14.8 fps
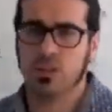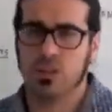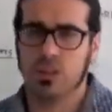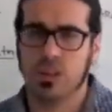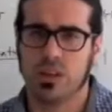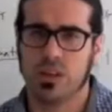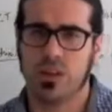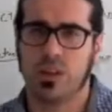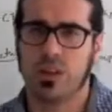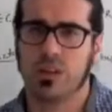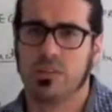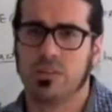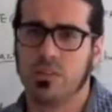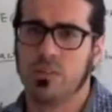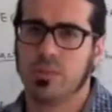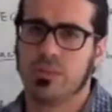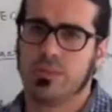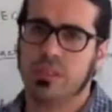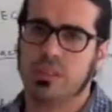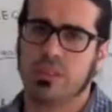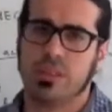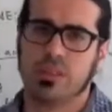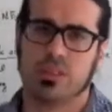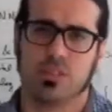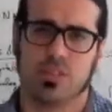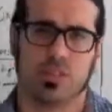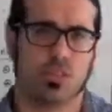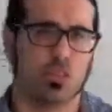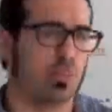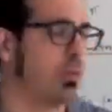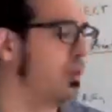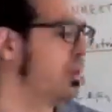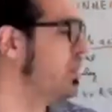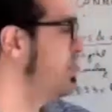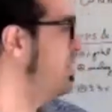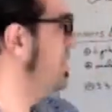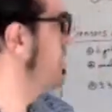So you can connect some of these sensors that support